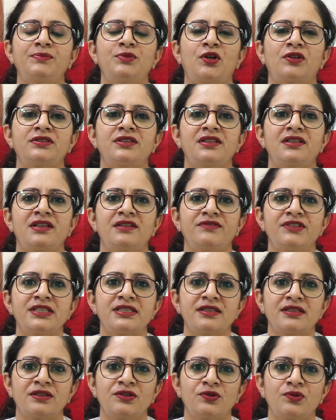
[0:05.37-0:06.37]
Dr. Lavi
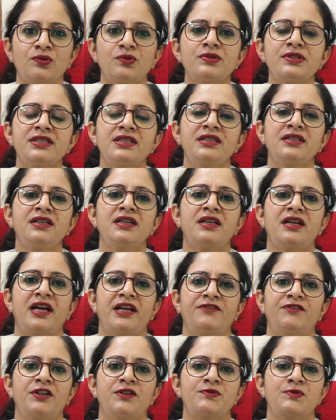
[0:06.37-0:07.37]
Sindhu, Senior
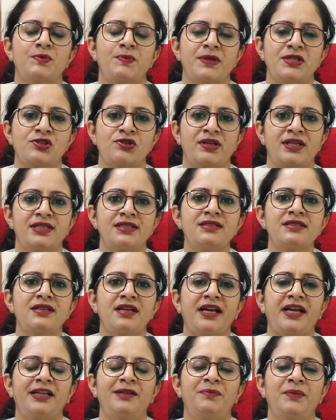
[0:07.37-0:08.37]
IVF Specialist
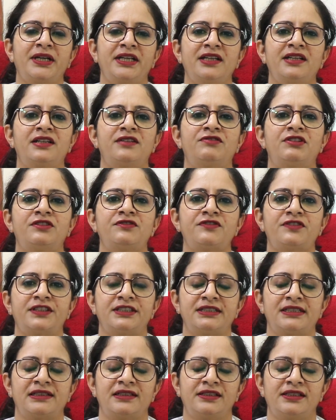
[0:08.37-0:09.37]
at Medicover
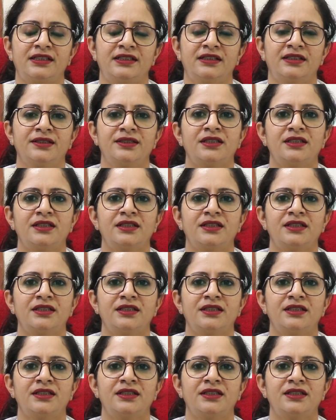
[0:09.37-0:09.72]
Fertility.